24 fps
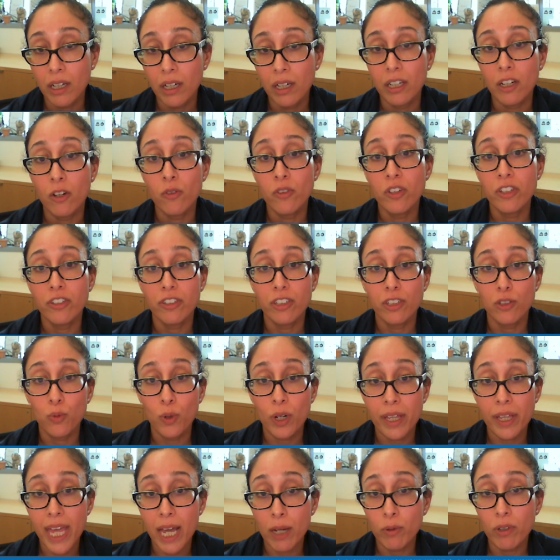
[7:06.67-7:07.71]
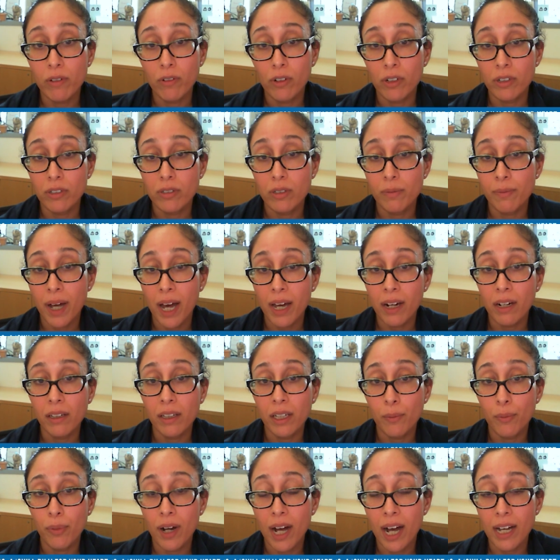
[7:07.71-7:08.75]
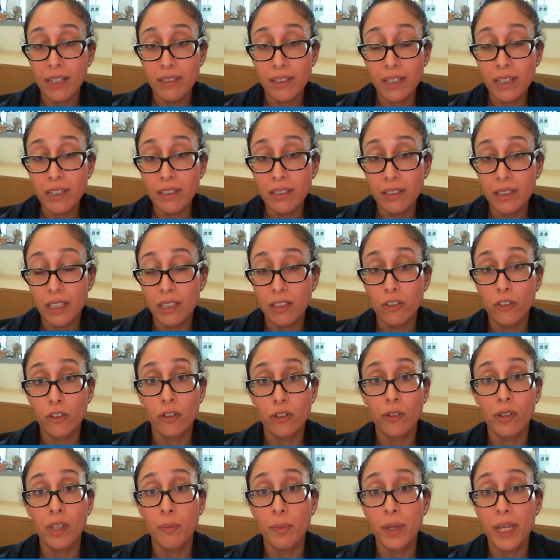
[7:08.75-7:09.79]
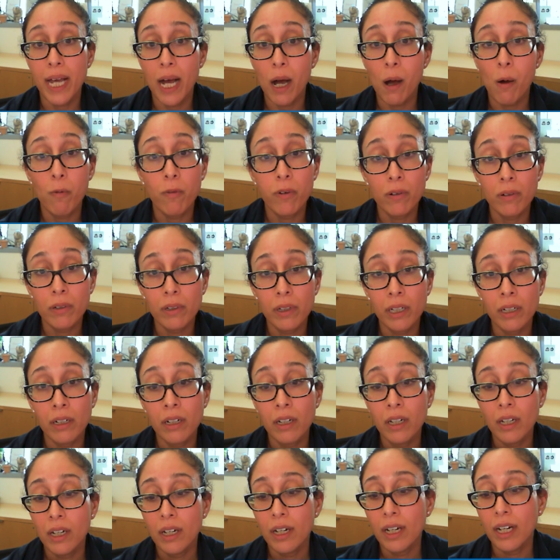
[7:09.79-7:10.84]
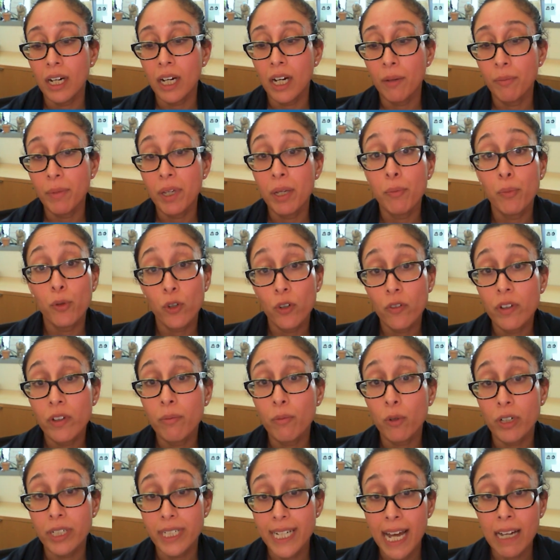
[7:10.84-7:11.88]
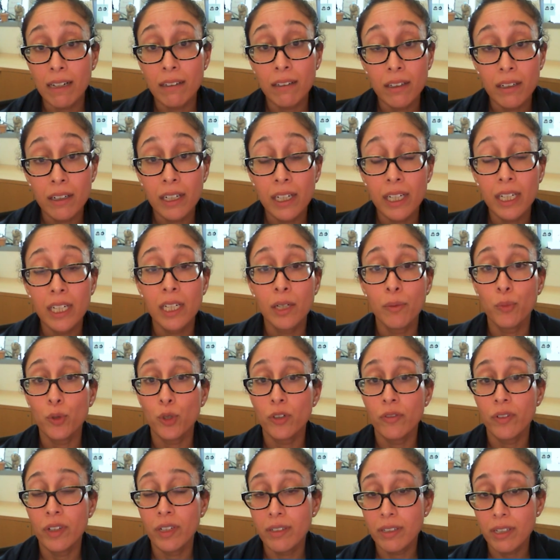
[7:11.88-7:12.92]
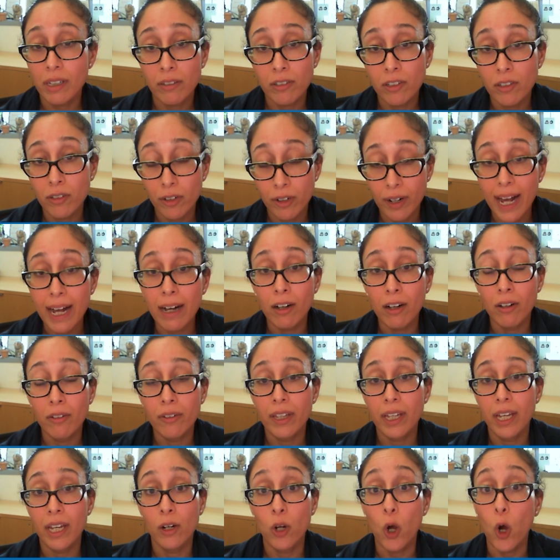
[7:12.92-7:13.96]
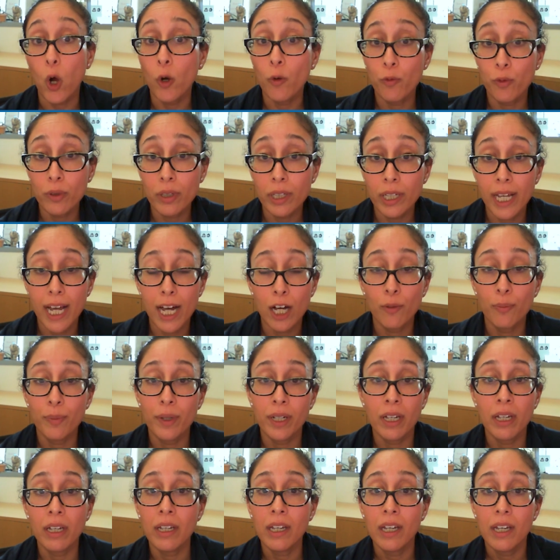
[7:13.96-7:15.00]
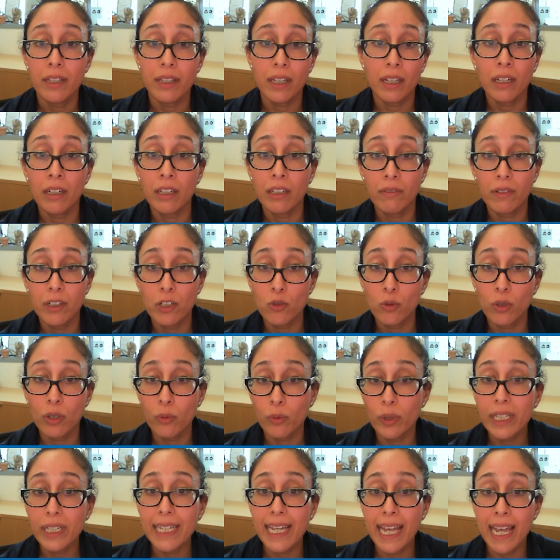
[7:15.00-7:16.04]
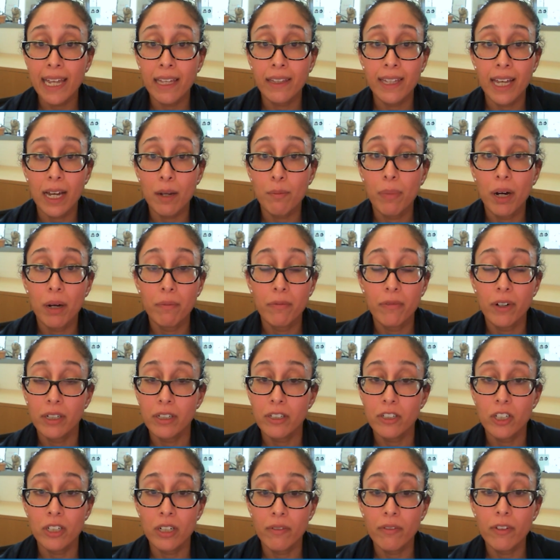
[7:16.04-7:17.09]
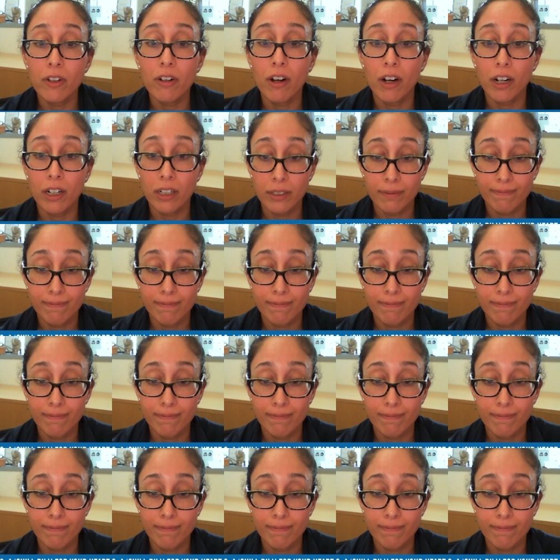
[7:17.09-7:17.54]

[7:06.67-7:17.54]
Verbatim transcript: You know, this is where that reverse remodeling process can certainly be helpful in um, improving mortality, improving cellular health, and hopefully helping that individual regain that pump function of their heart.